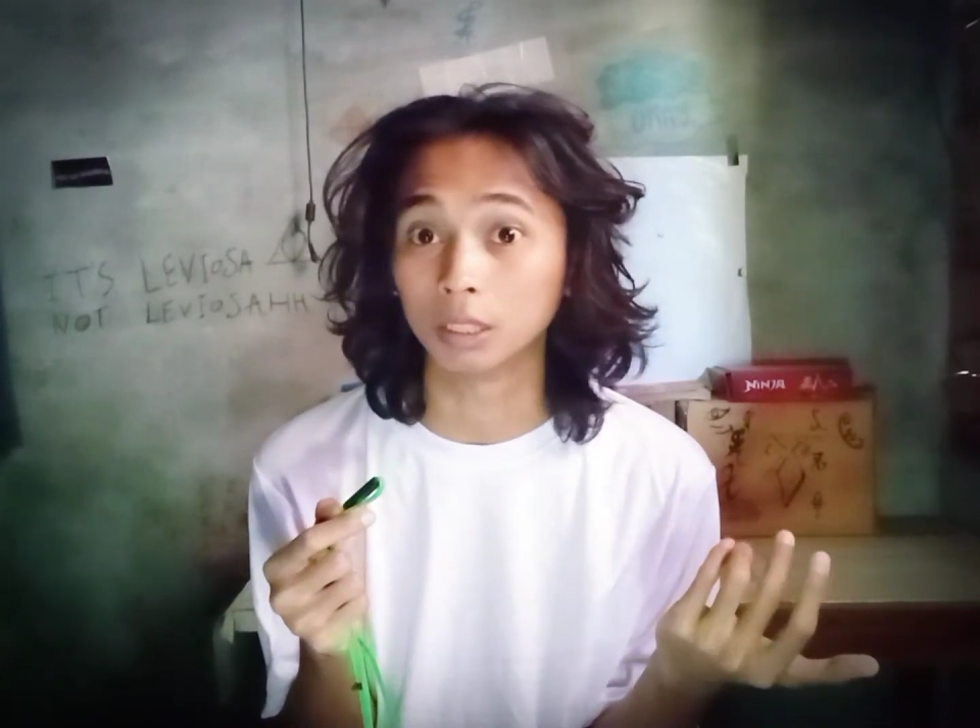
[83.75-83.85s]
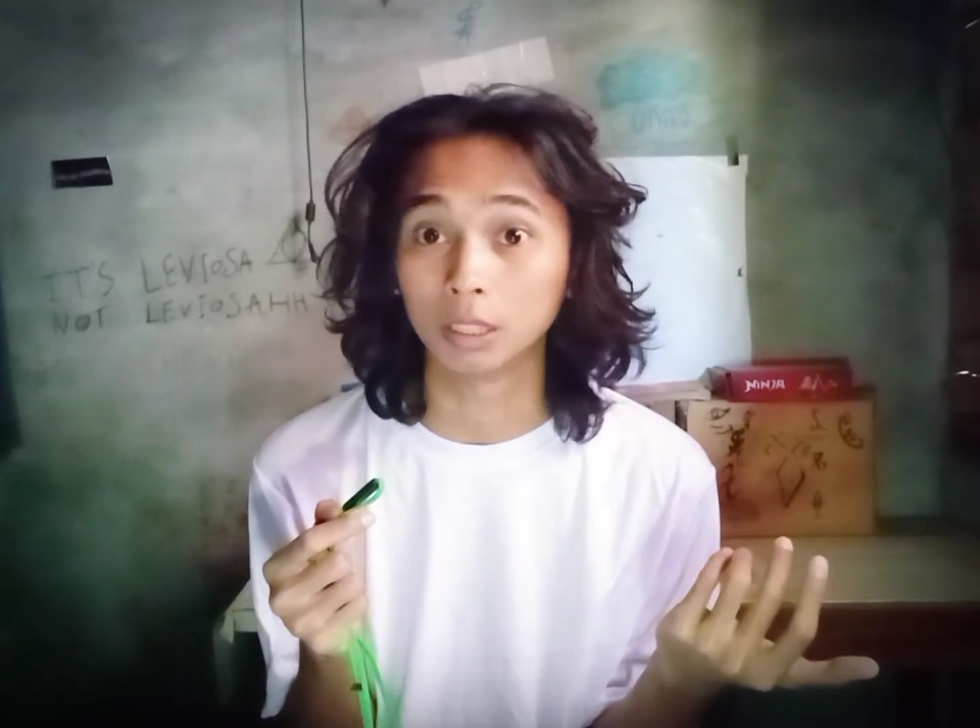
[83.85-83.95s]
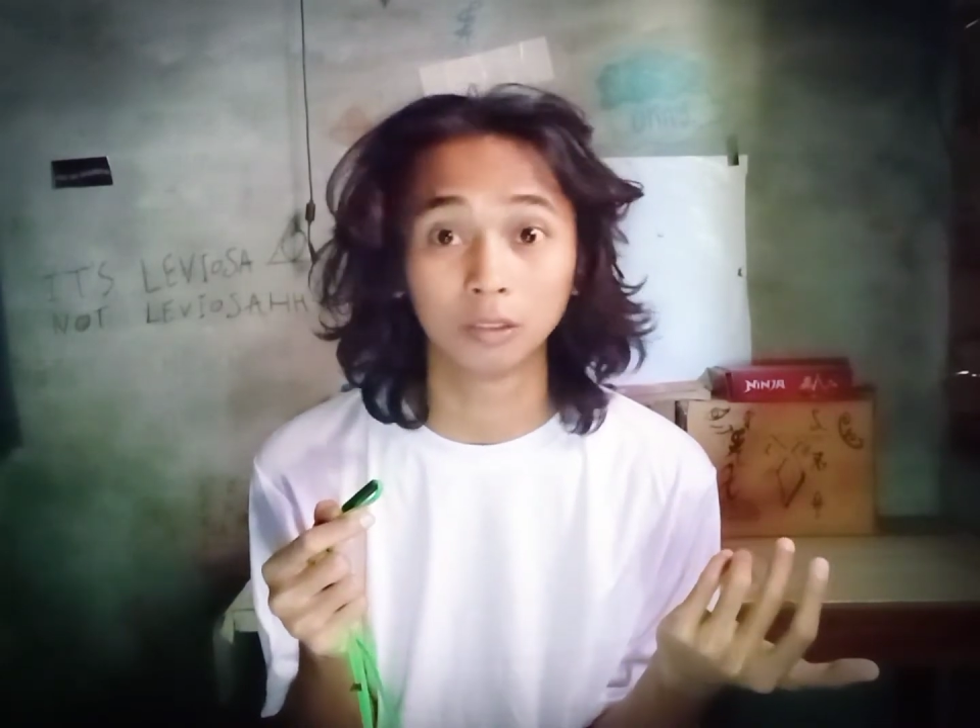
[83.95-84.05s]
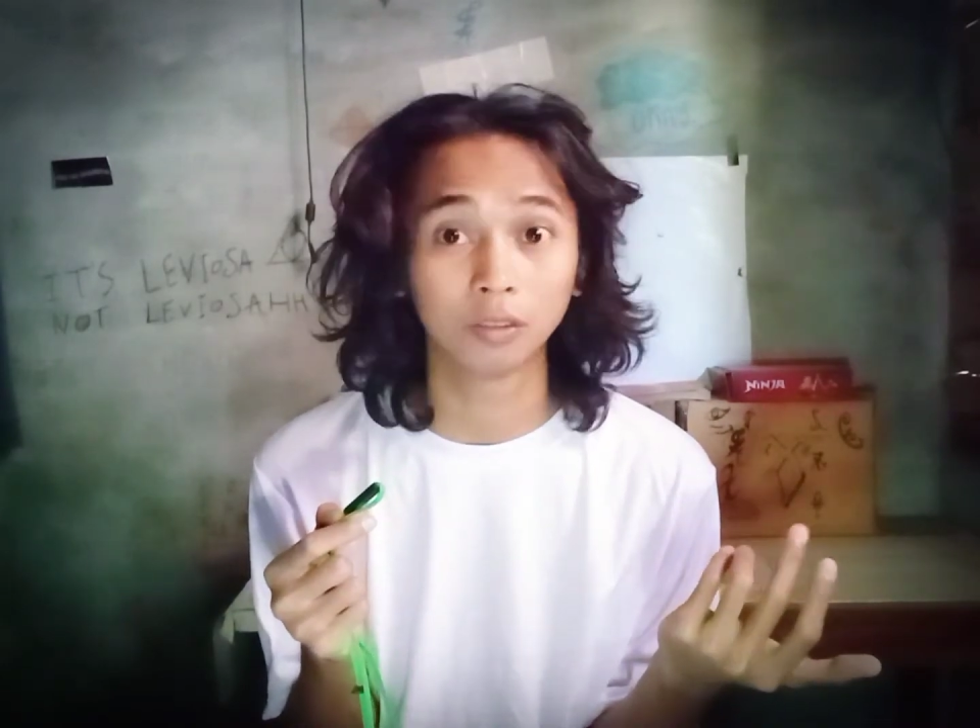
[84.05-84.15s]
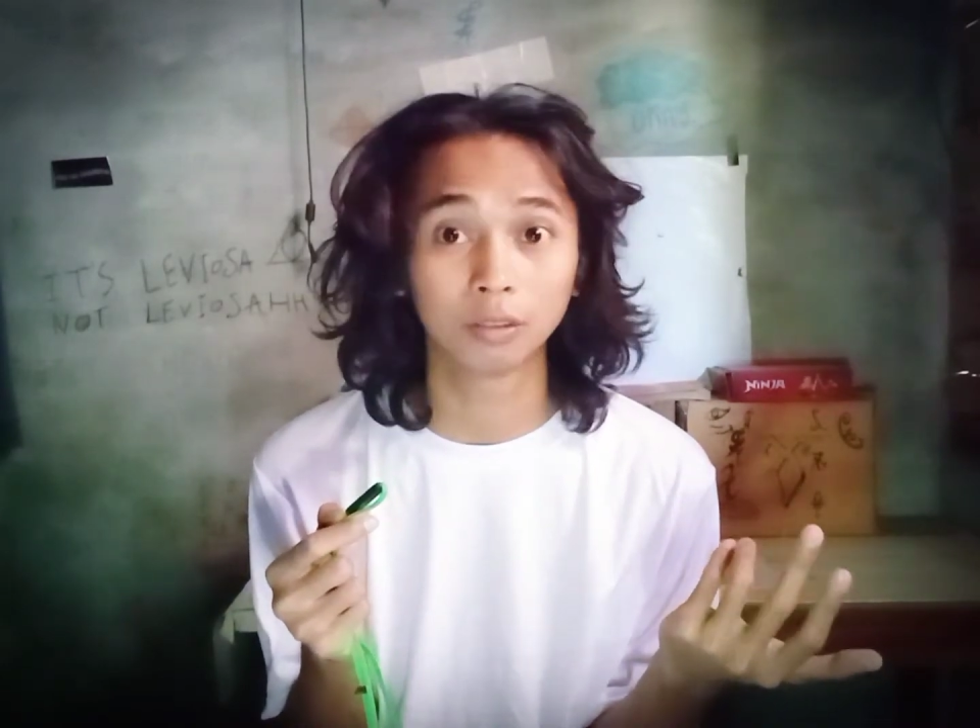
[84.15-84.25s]

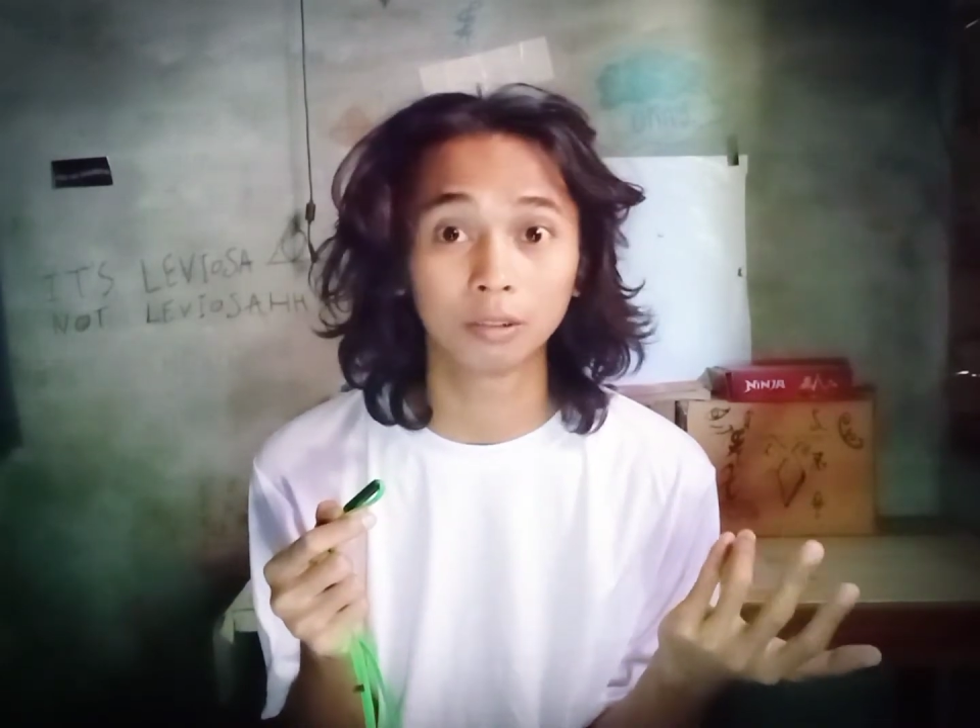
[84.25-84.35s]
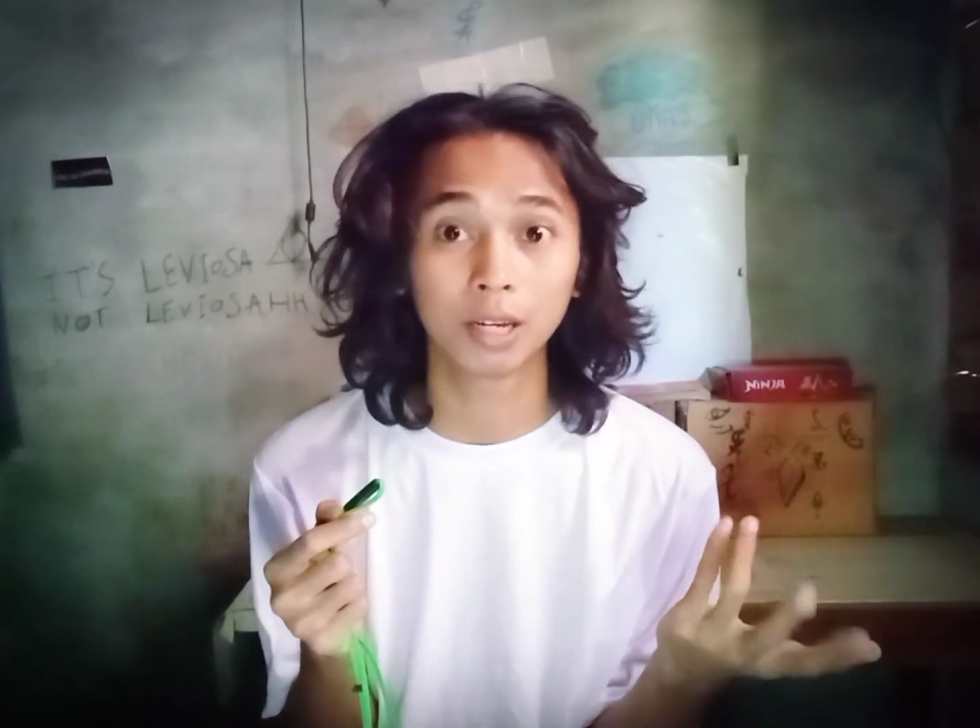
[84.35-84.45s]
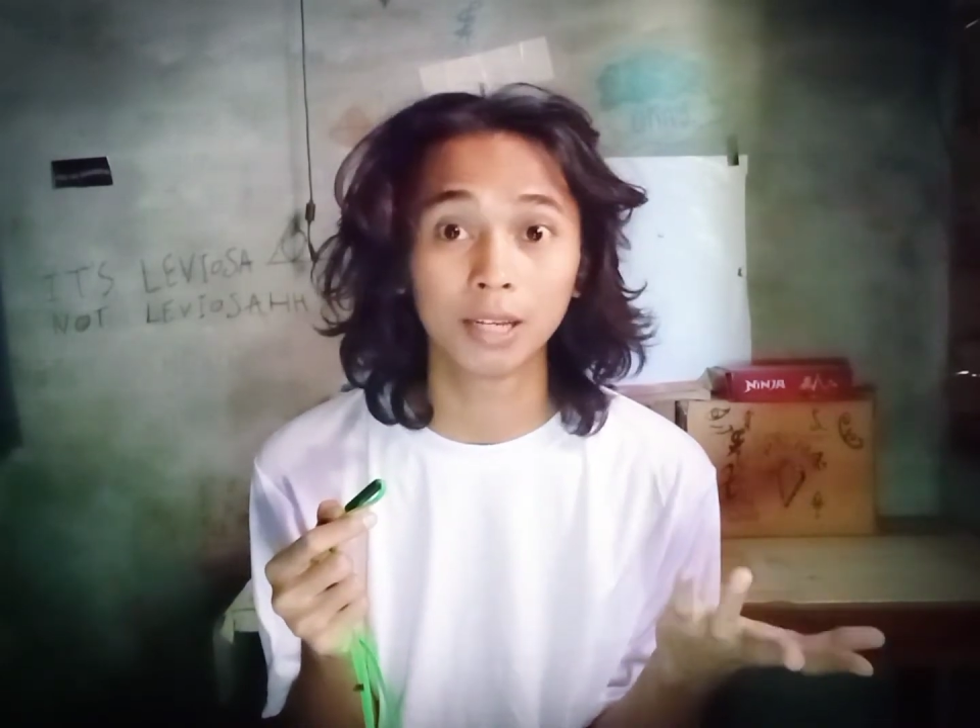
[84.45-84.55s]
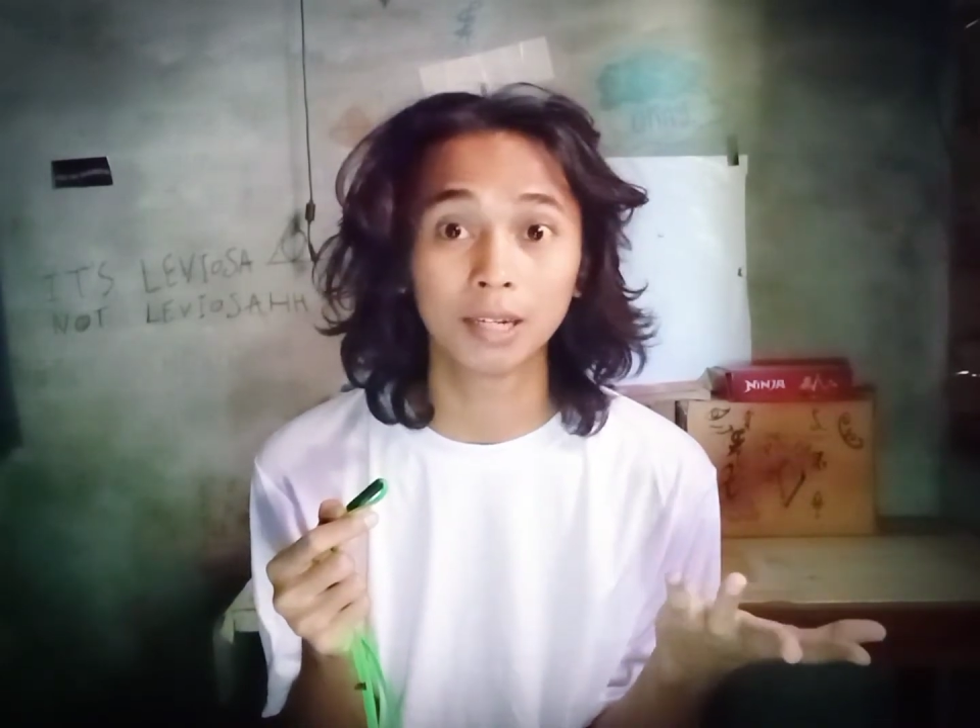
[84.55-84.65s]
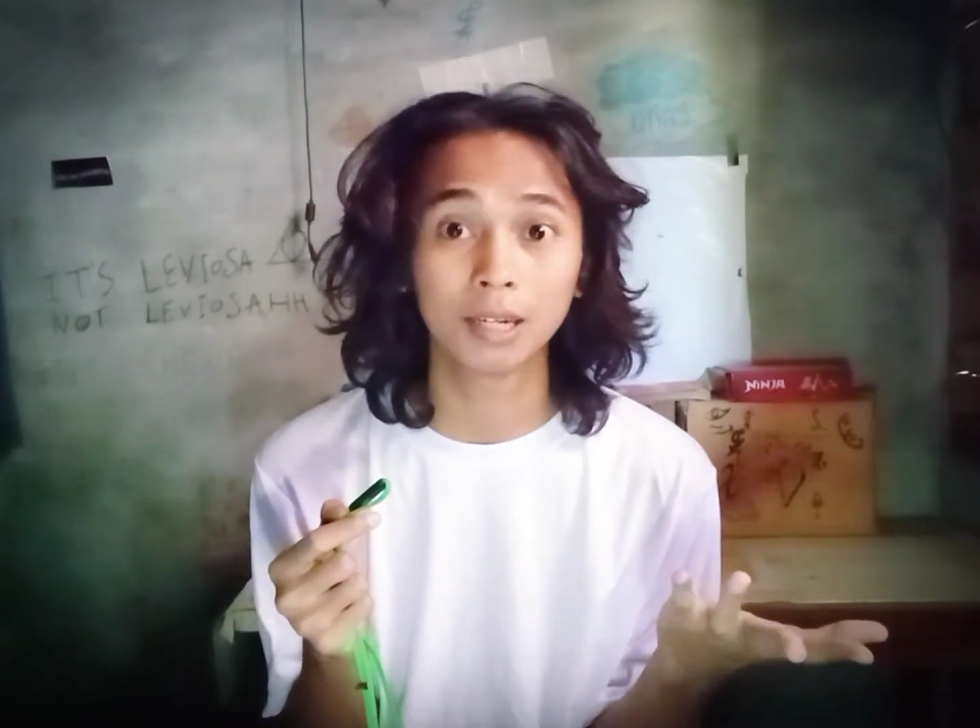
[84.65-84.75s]
dancer
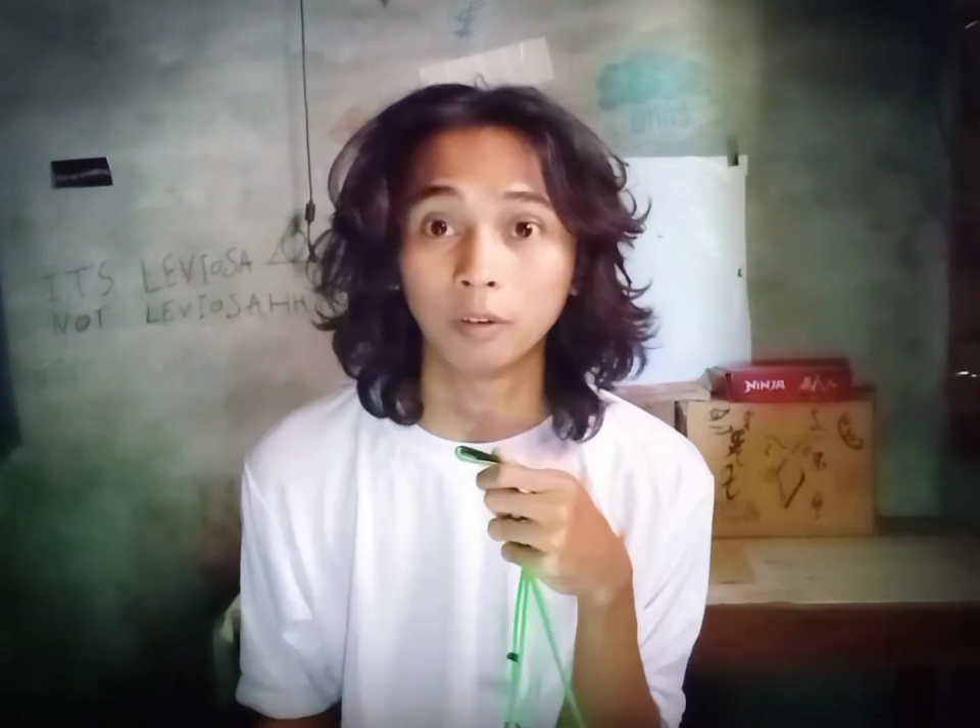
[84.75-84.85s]
rain.